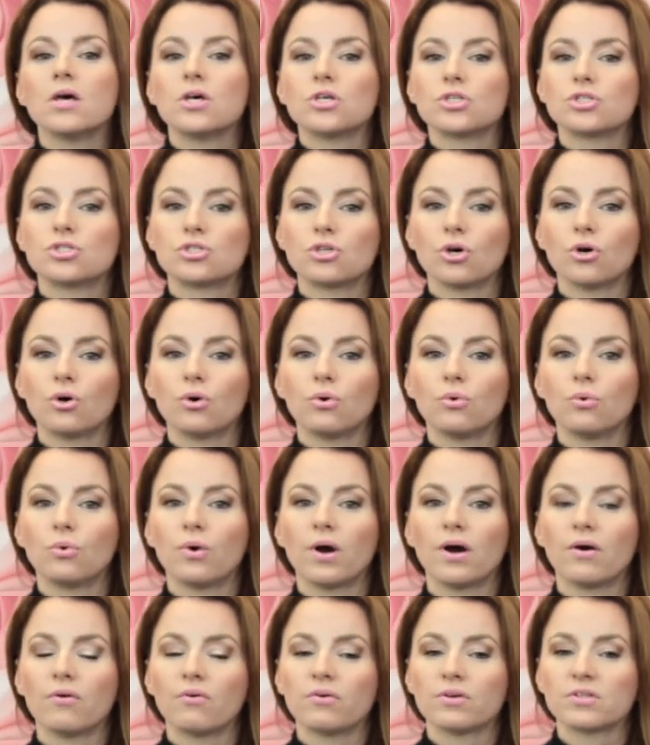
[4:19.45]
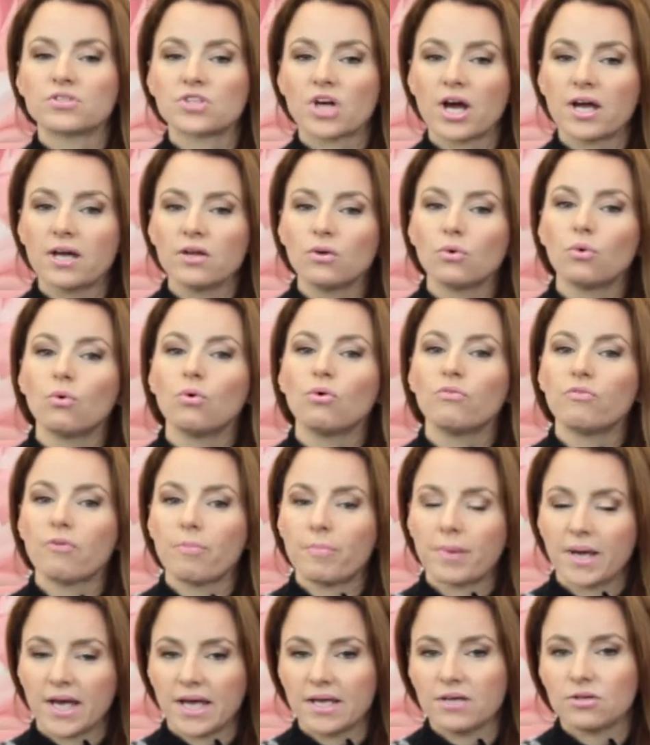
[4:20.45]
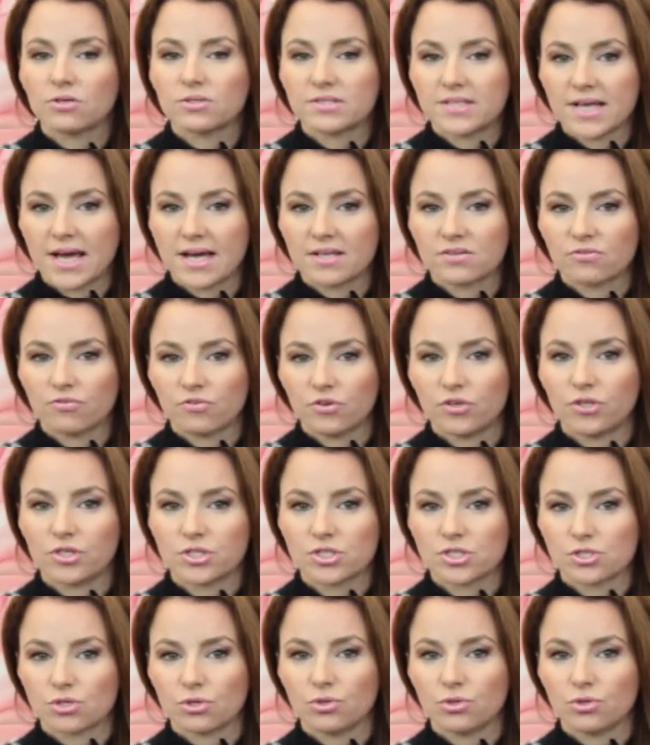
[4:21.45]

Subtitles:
So try and overpay your debt first,